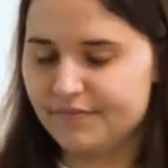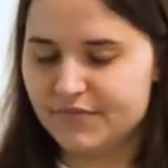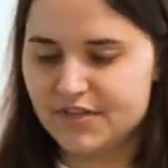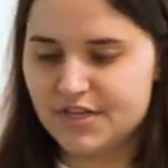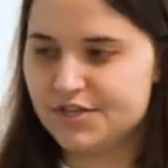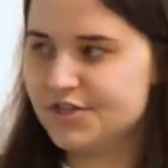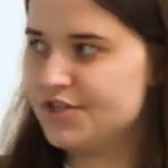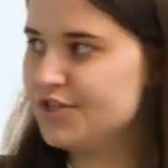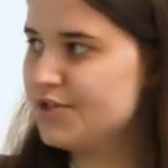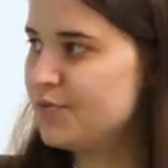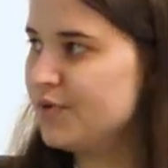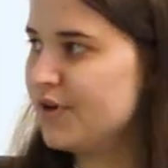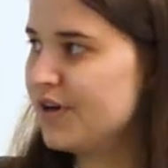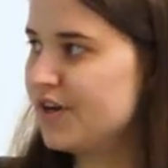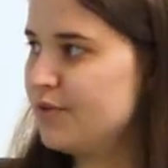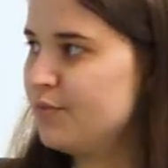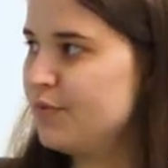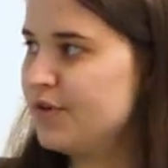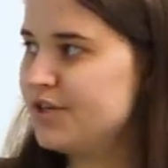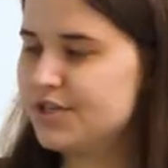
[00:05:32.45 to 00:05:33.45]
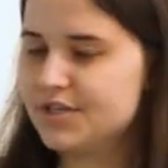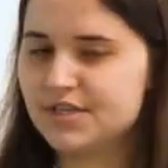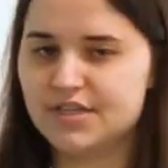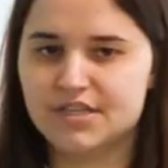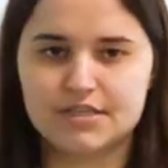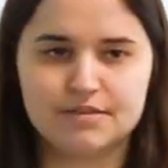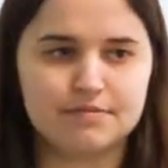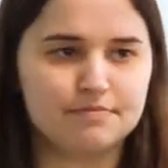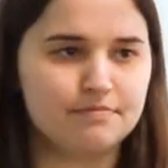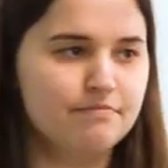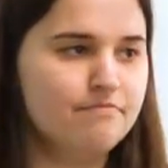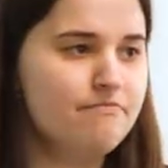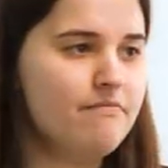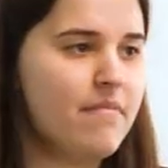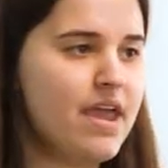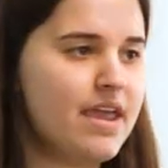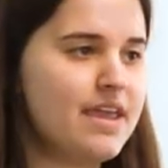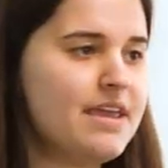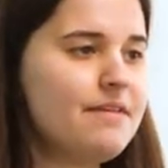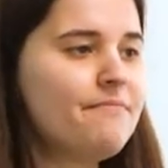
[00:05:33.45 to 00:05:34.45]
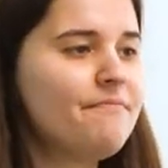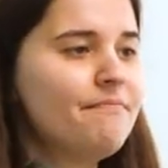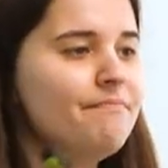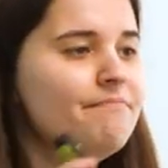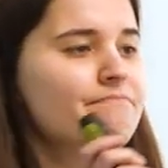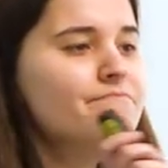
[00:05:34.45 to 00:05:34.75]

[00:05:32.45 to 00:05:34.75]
Nietzsche's work in which he's ma he